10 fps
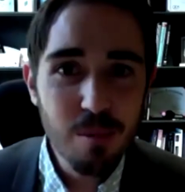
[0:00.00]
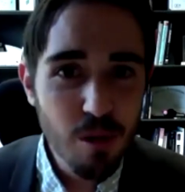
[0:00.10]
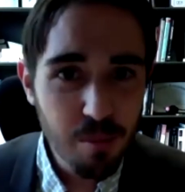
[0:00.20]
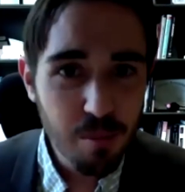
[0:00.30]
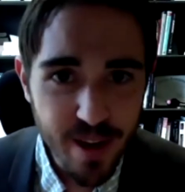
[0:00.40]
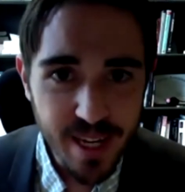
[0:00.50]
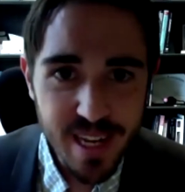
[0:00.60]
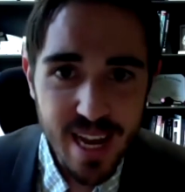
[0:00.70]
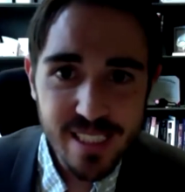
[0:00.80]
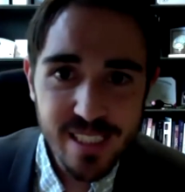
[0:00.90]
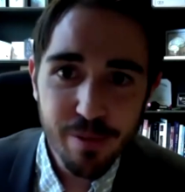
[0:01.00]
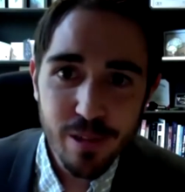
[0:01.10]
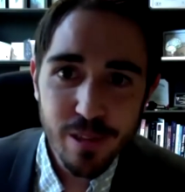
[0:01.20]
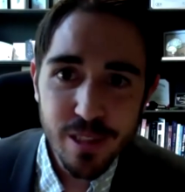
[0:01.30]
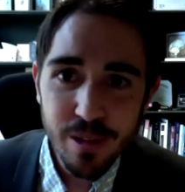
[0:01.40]
would be fantastic for a
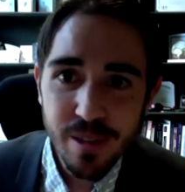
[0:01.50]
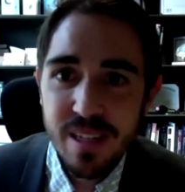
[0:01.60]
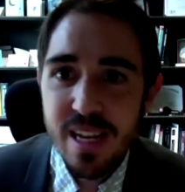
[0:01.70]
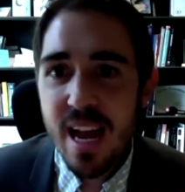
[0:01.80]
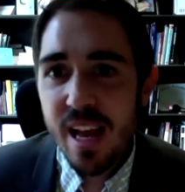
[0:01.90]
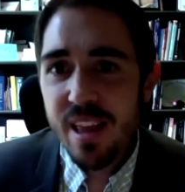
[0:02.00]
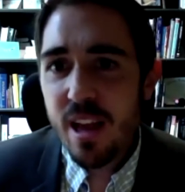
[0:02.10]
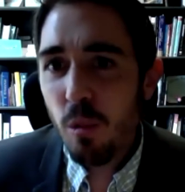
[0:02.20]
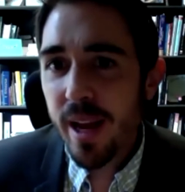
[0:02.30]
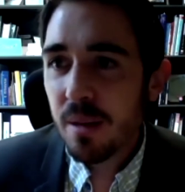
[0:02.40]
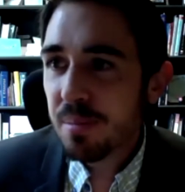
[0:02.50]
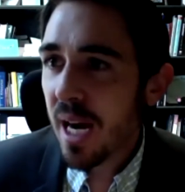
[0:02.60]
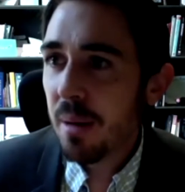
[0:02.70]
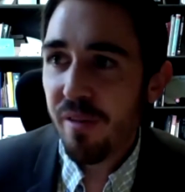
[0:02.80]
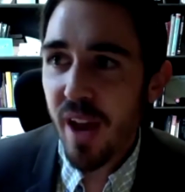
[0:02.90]
student. And then a wake up
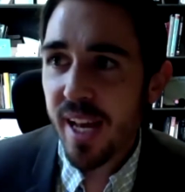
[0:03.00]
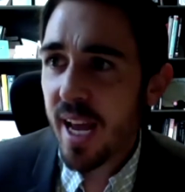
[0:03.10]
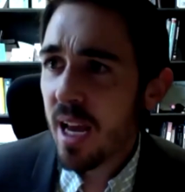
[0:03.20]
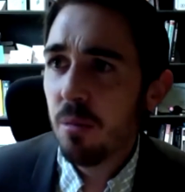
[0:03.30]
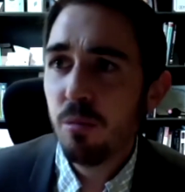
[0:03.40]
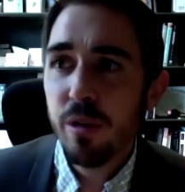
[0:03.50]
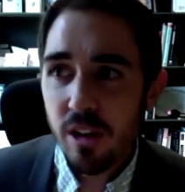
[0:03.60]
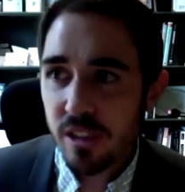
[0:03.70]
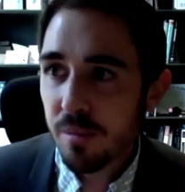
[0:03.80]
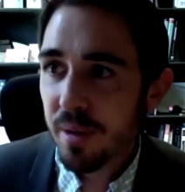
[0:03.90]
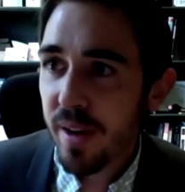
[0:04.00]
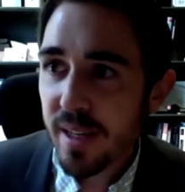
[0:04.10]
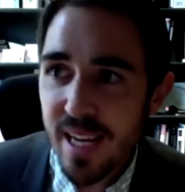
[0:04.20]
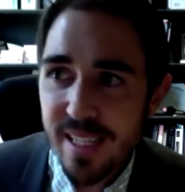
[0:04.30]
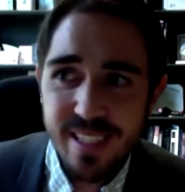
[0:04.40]
time of 8 a.m. would also be
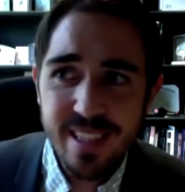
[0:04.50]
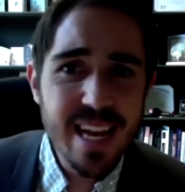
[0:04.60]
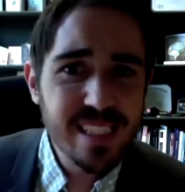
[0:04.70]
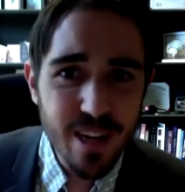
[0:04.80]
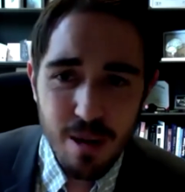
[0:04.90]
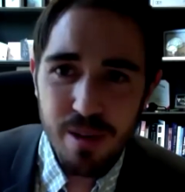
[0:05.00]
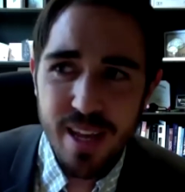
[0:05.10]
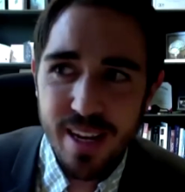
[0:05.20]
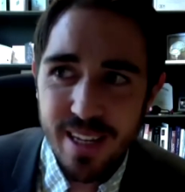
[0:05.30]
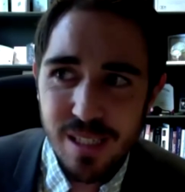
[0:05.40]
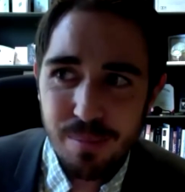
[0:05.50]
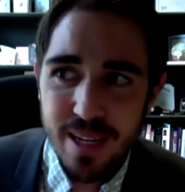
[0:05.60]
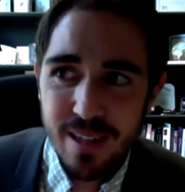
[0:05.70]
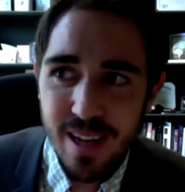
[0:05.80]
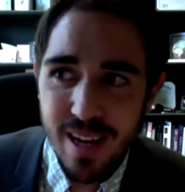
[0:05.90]
fantastic. That's not when they need to be in
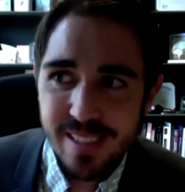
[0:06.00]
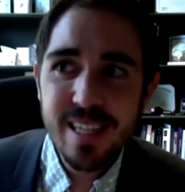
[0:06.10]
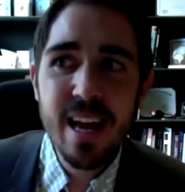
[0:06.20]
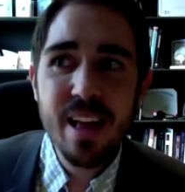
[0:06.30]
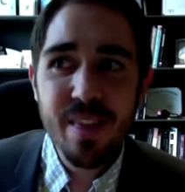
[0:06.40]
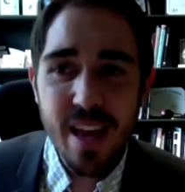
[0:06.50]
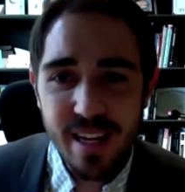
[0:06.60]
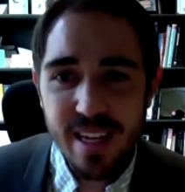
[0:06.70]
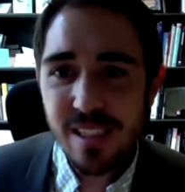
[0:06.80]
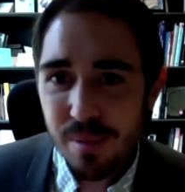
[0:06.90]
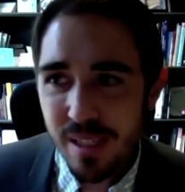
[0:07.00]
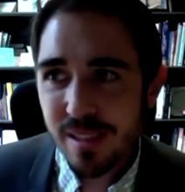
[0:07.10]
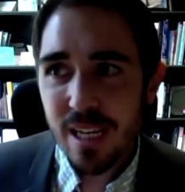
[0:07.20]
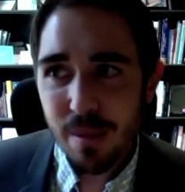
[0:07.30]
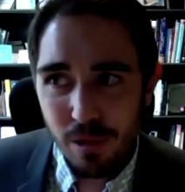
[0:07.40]
class. They need to be
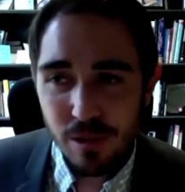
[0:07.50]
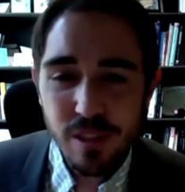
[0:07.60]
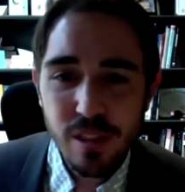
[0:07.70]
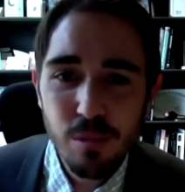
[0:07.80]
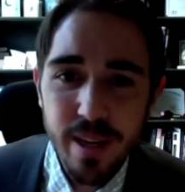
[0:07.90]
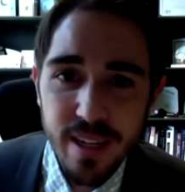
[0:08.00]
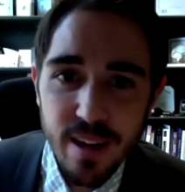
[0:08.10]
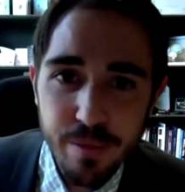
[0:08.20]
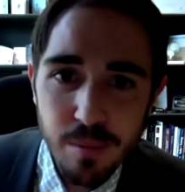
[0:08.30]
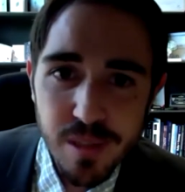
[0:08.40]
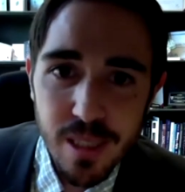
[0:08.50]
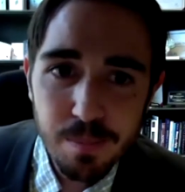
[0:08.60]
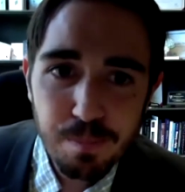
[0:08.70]
asleep or just waking up from sleep.